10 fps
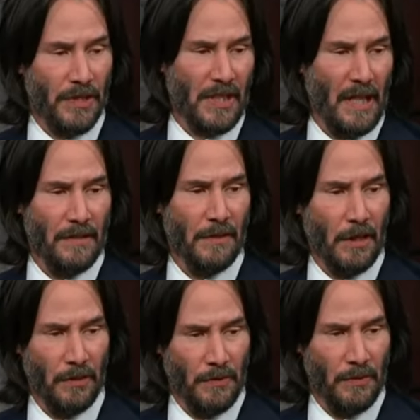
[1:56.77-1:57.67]
is kind of
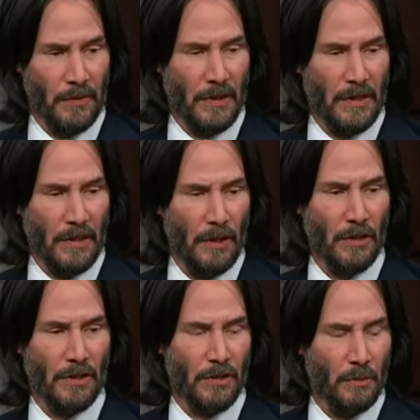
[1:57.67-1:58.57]
con-
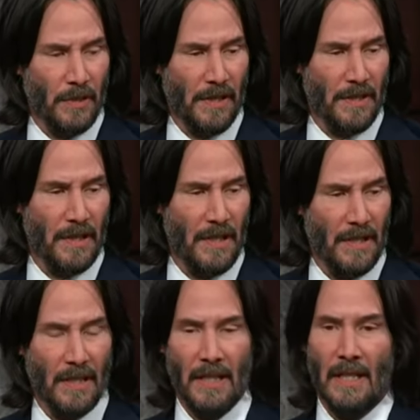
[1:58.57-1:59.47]
cursed with
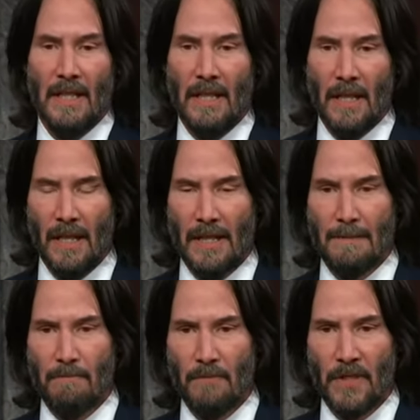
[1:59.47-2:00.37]
uh,
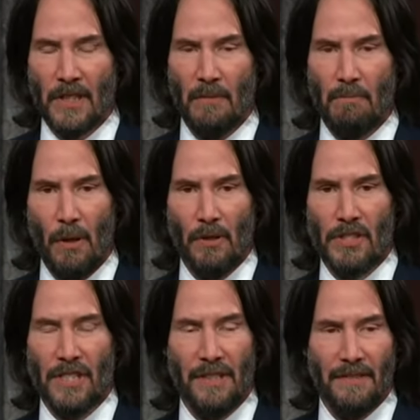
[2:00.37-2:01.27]
um, the
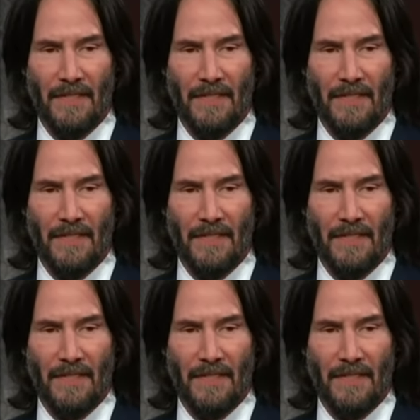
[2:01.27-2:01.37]
compulsion to